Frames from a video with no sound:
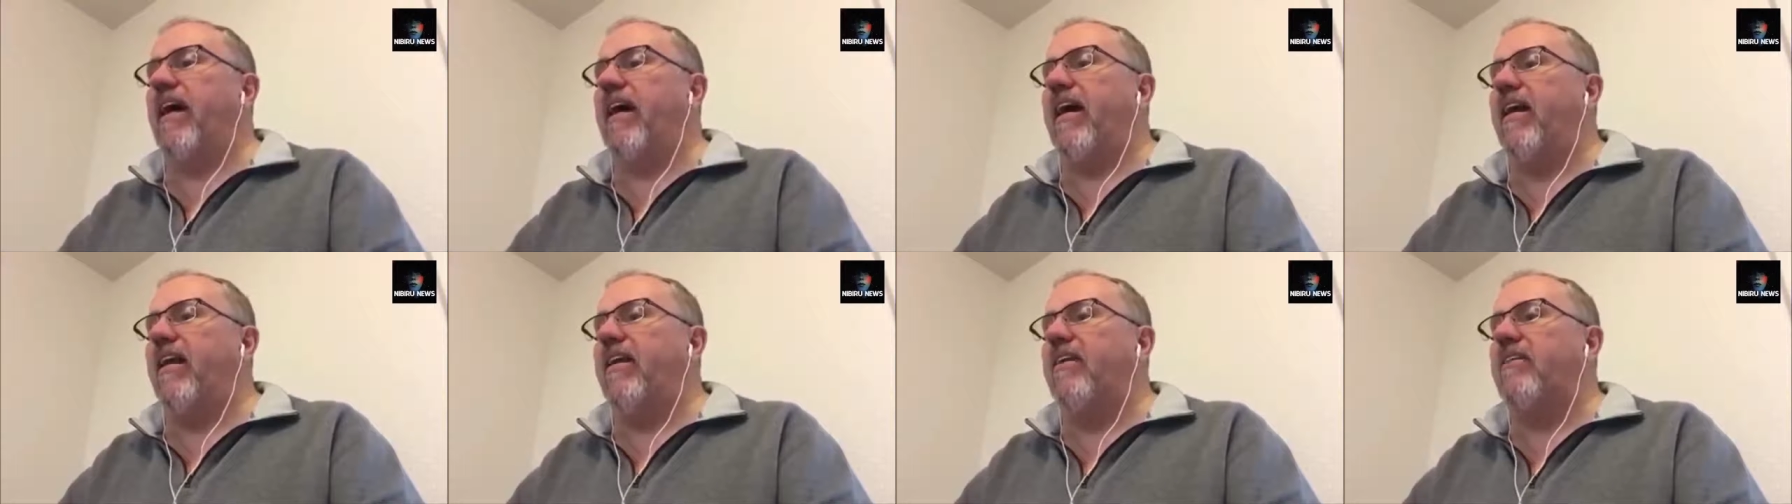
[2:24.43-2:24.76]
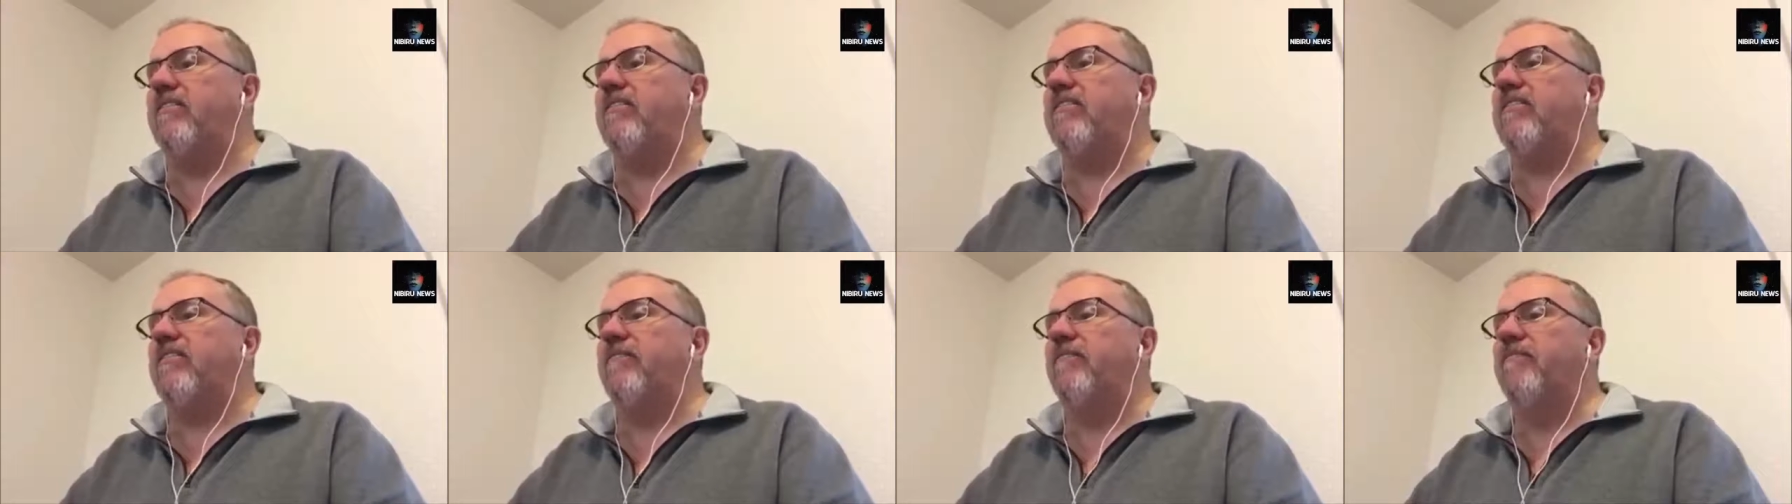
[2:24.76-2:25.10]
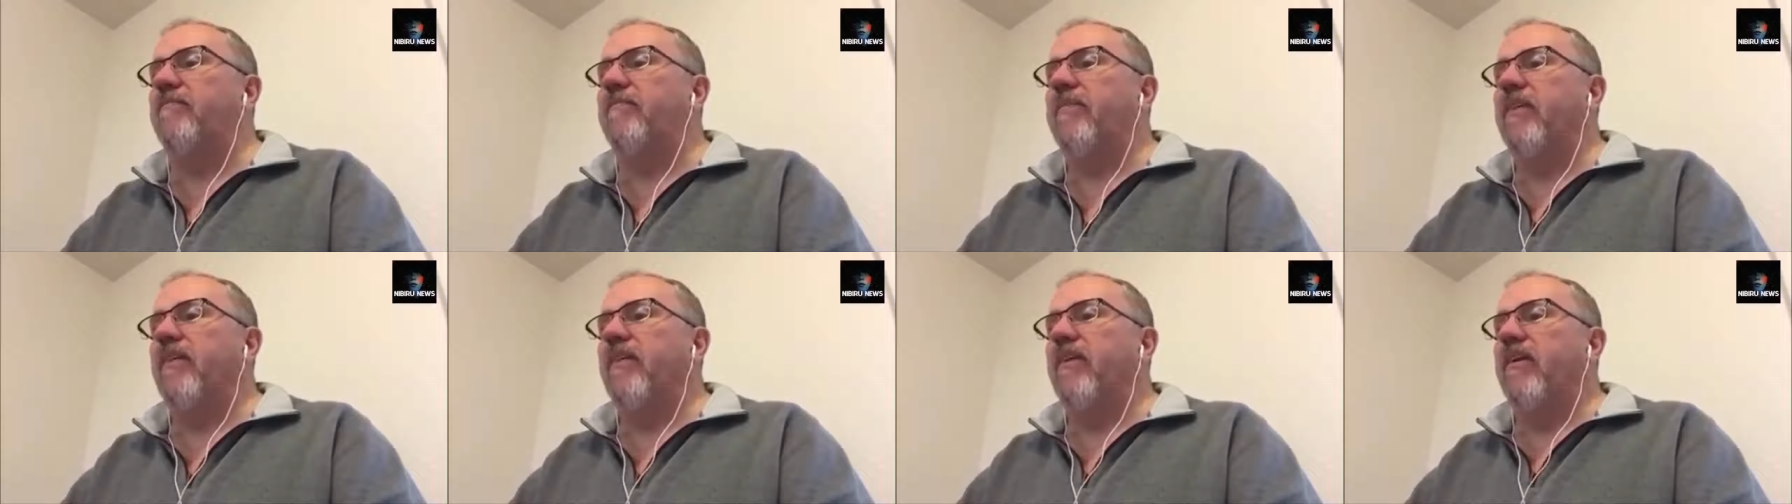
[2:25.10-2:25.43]
Islands.
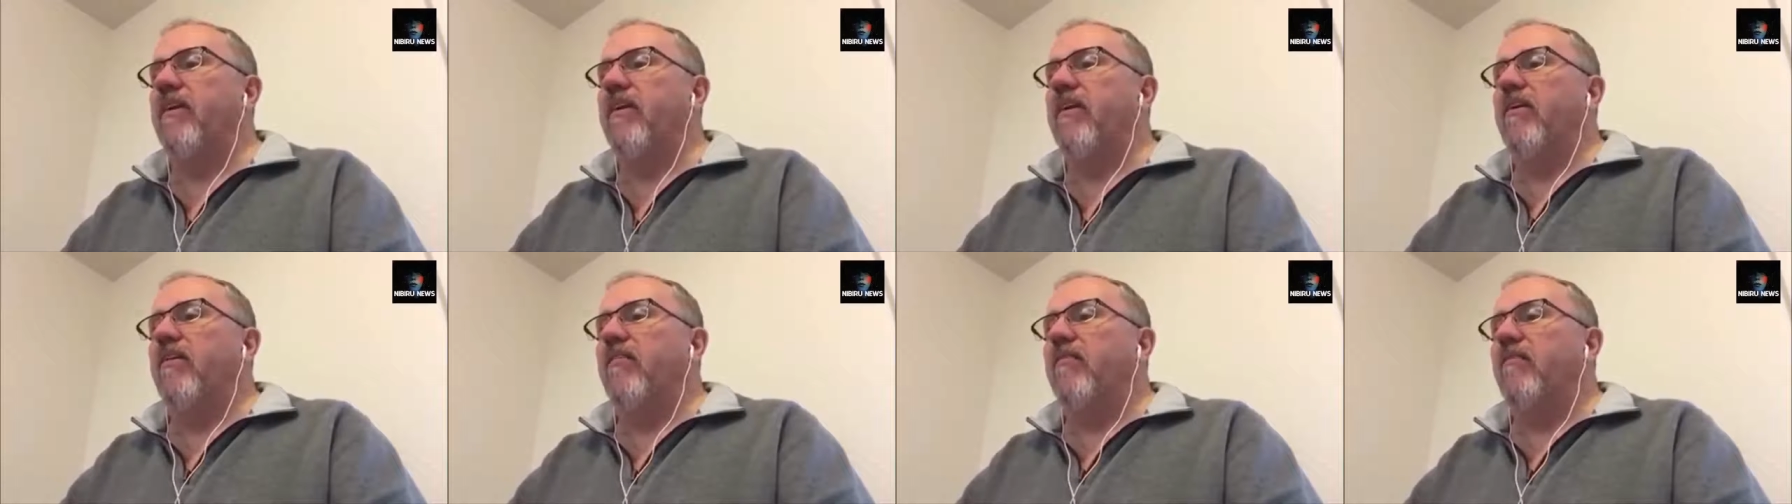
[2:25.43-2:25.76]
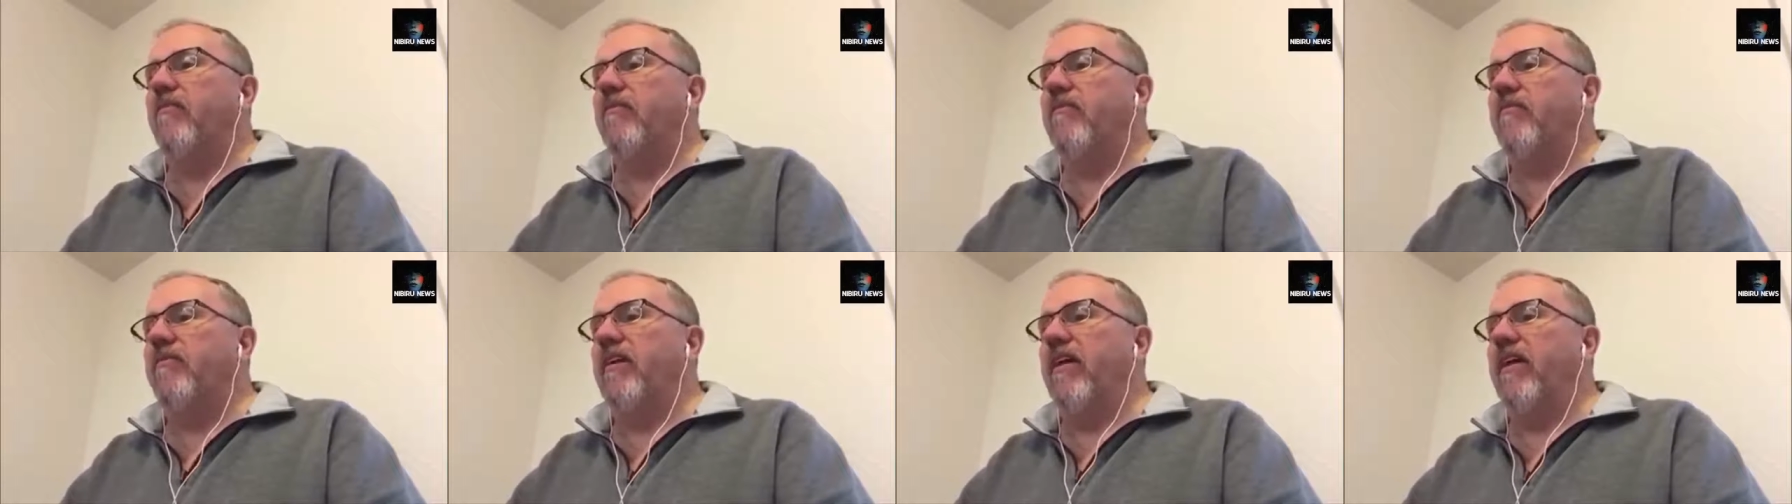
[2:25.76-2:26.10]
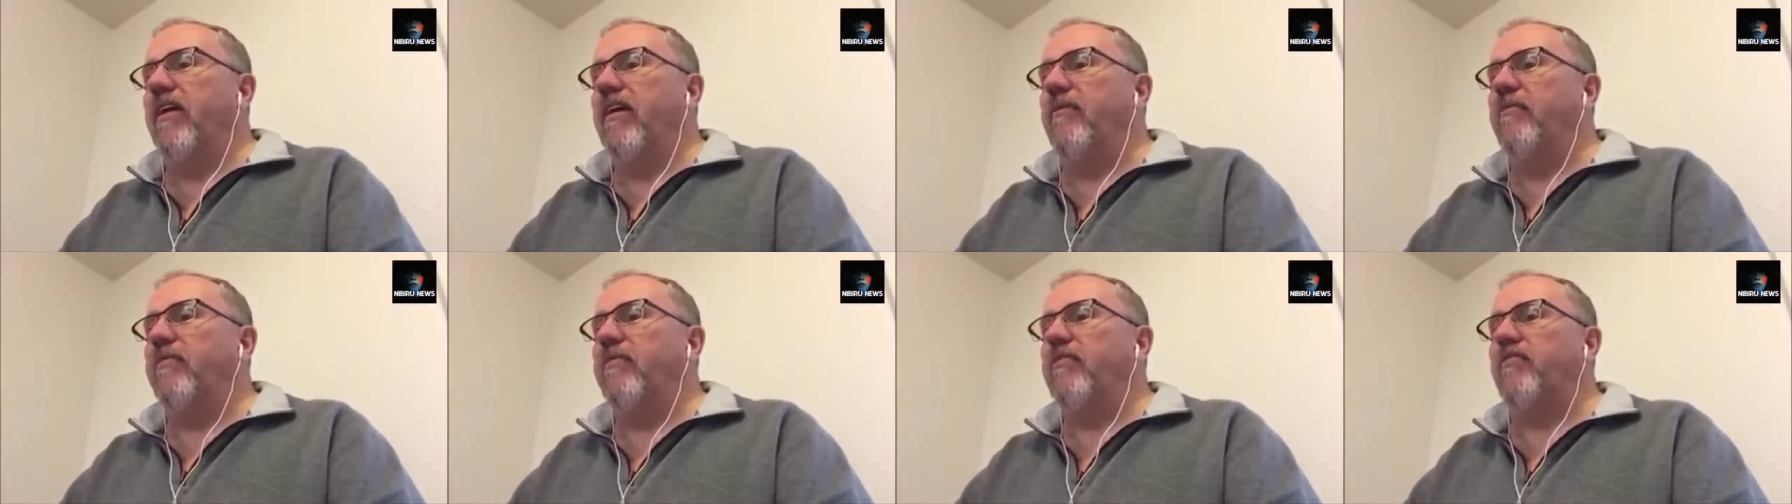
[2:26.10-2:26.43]

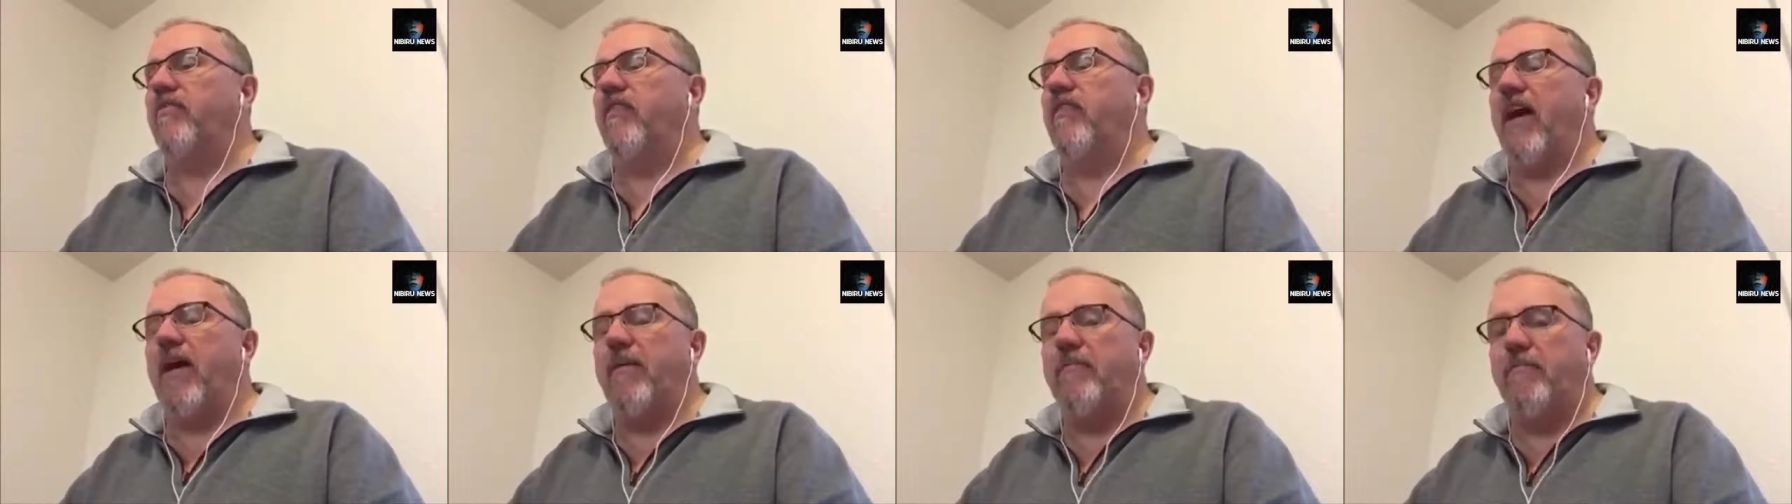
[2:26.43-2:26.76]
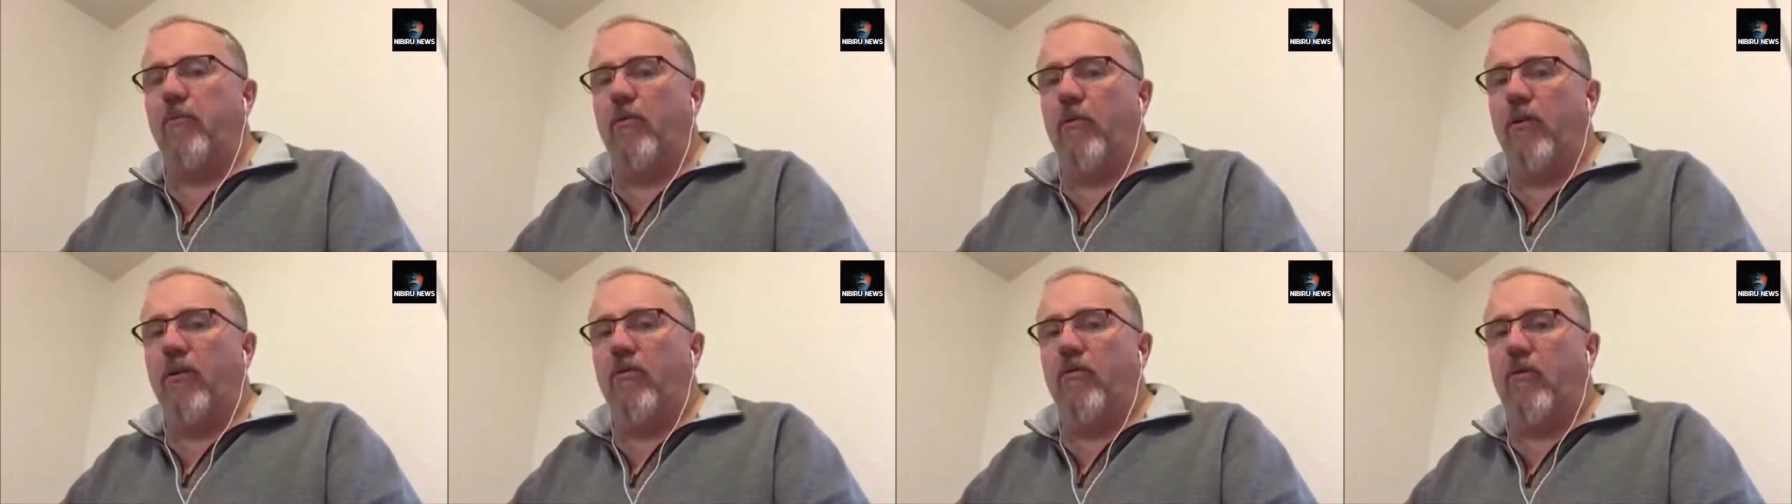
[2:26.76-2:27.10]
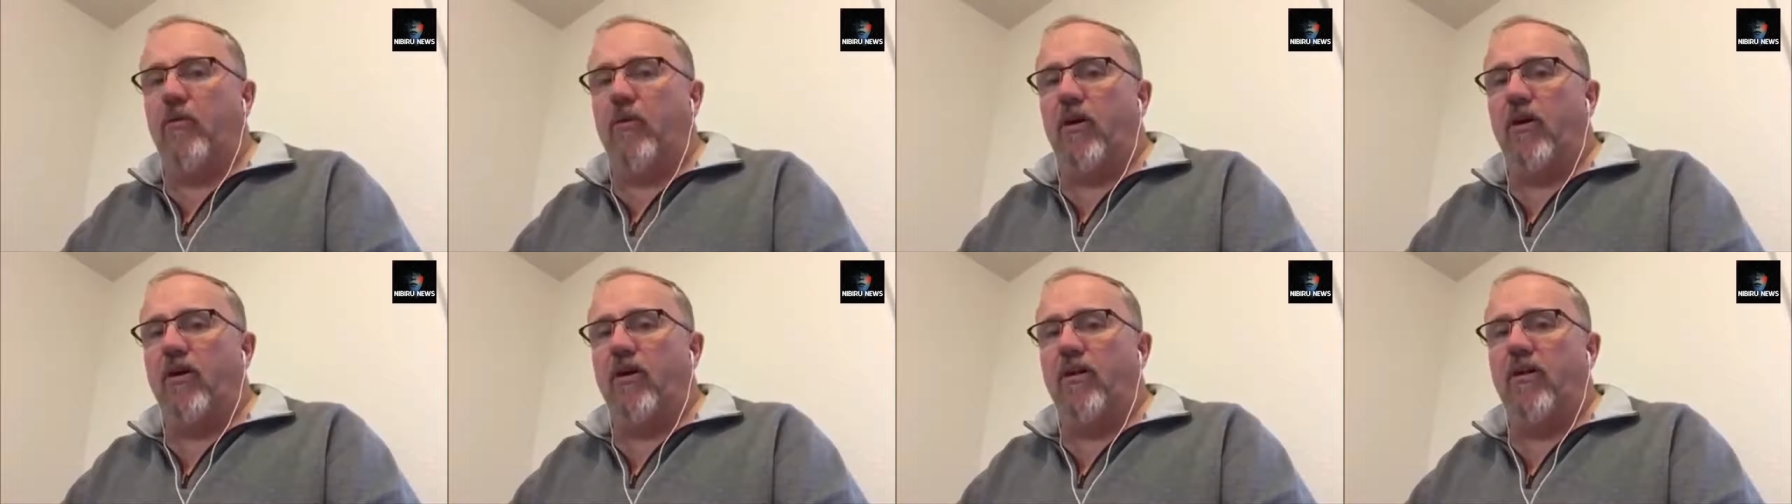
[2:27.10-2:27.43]
Then it was 5.1,
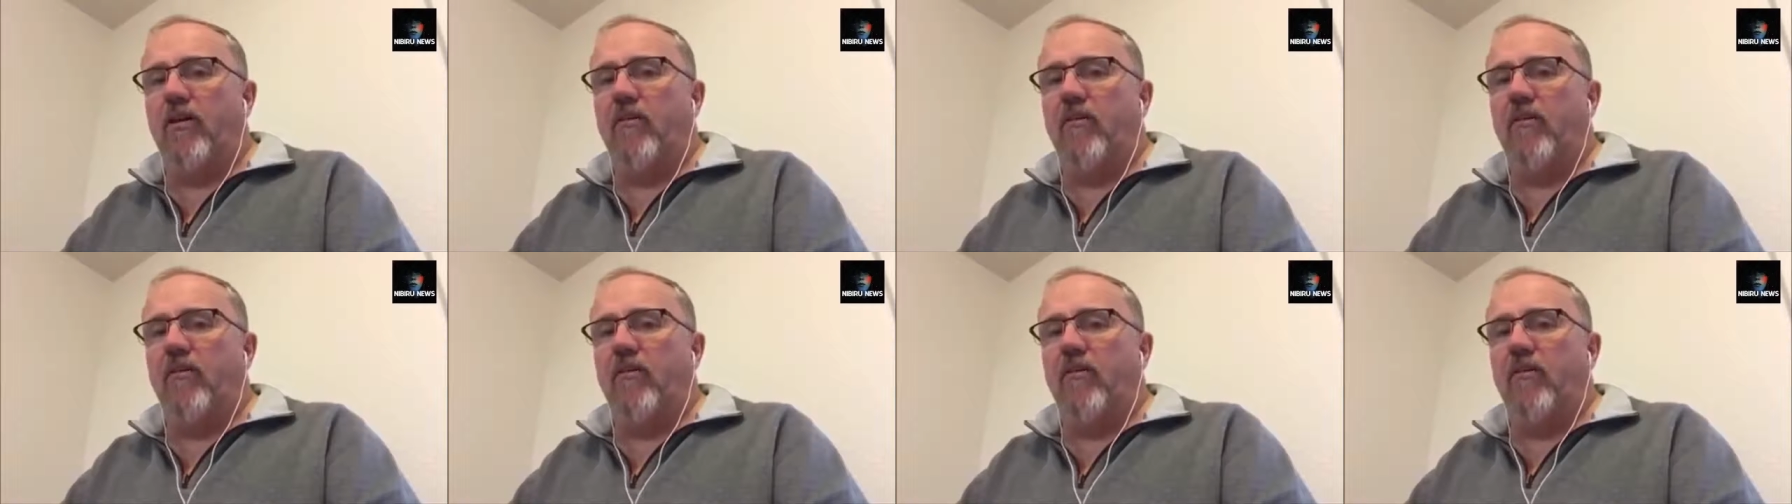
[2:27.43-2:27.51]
